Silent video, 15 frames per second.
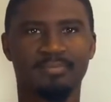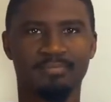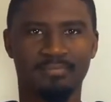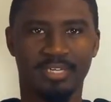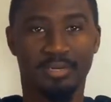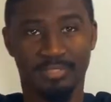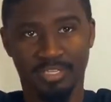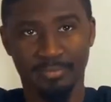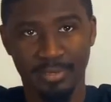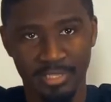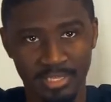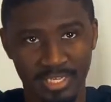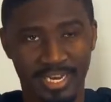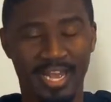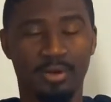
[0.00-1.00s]
Now typically
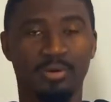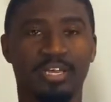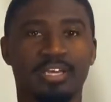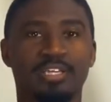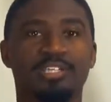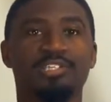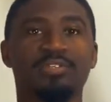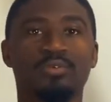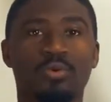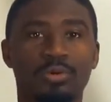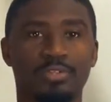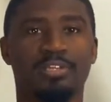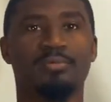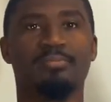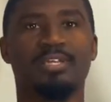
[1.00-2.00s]
an hour hand is shorter than
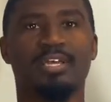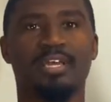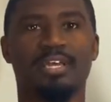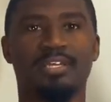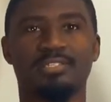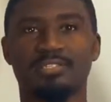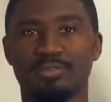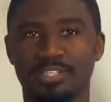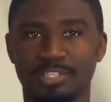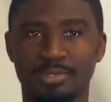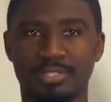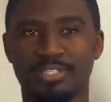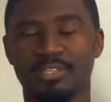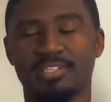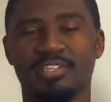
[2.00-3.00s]
a minute hand so that you can
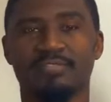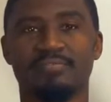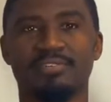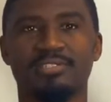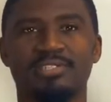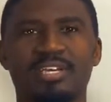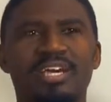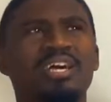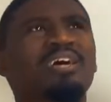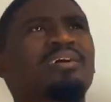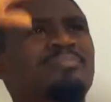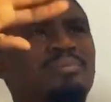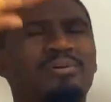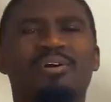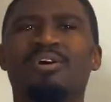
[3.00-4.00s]
tell the difference,
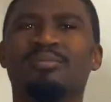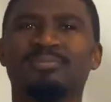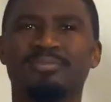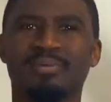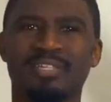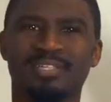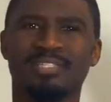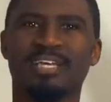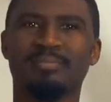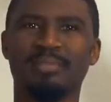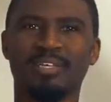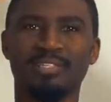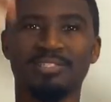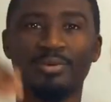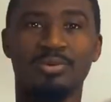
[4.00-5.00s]
but our arms are about the same
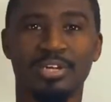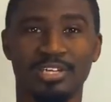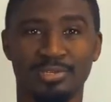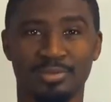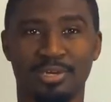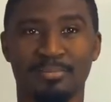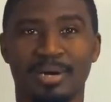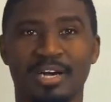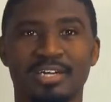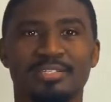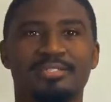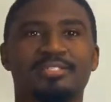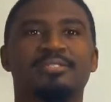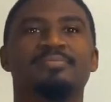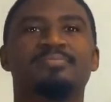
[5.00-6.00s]
length, so we're going to use our
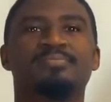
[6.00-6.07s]
minds.